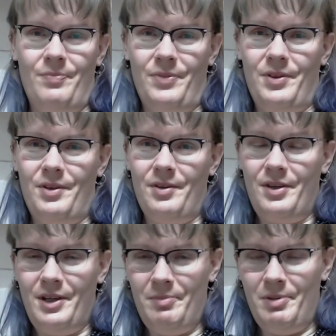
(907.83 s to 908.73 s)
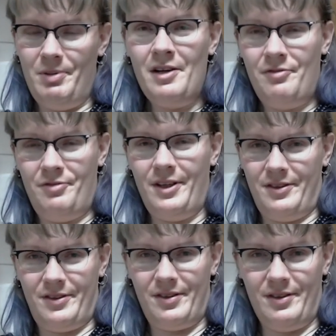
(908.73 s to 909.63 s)
I believe that
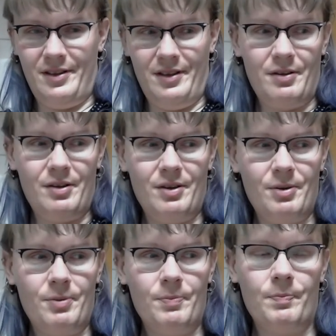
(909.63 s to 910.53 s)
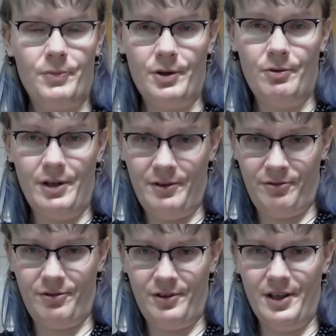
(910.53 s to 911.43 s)

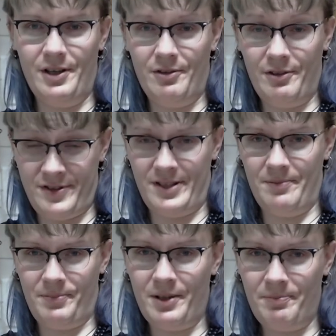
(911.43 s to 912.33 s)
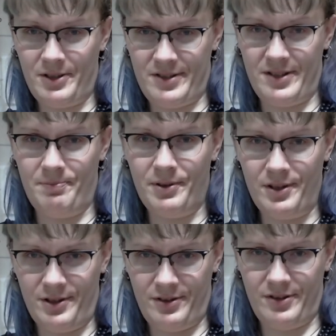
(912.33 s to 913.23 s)
with some proper support,
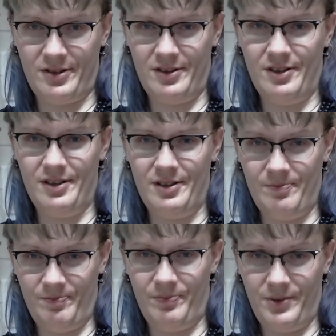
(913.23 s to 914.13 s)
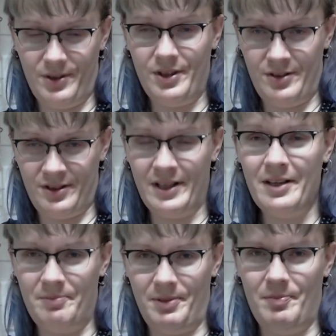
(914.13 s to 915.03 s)
it can be
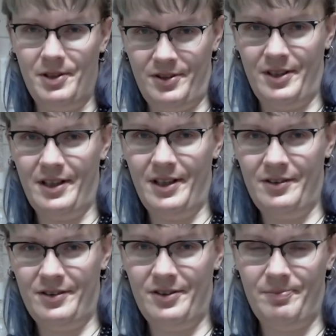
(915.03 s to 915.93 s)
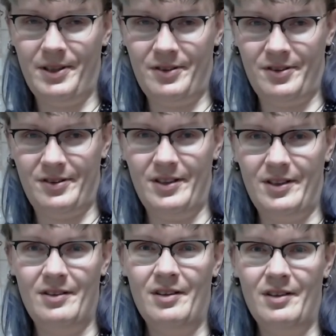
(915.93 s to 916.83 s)
mitigated. But
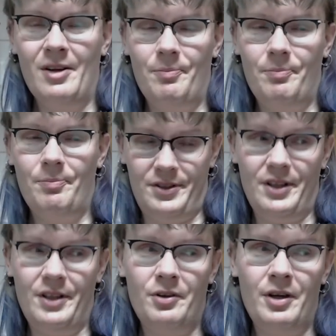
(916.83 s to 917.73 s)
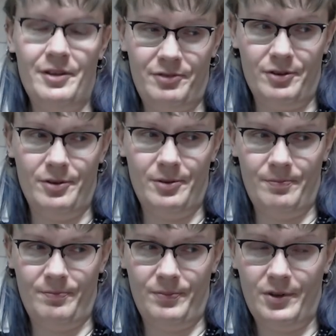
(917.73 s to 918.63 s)
then you have to
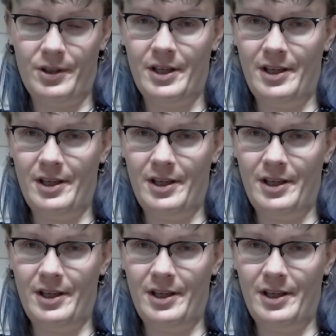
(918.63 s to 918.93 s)
have